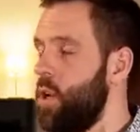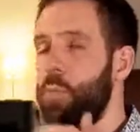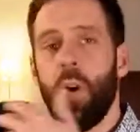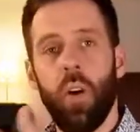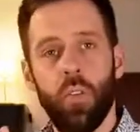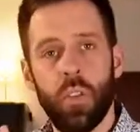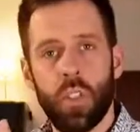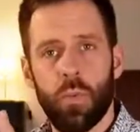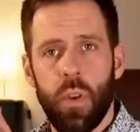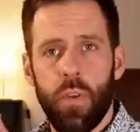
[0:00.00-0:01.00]
a
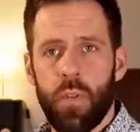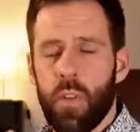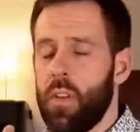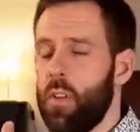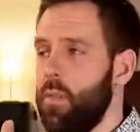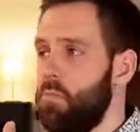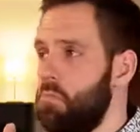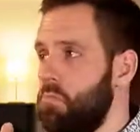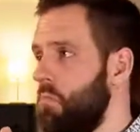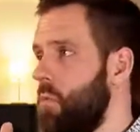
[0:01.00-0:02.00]
post with
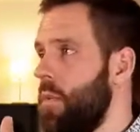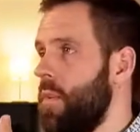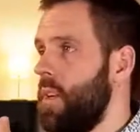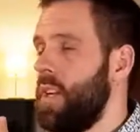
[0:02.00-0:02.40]
an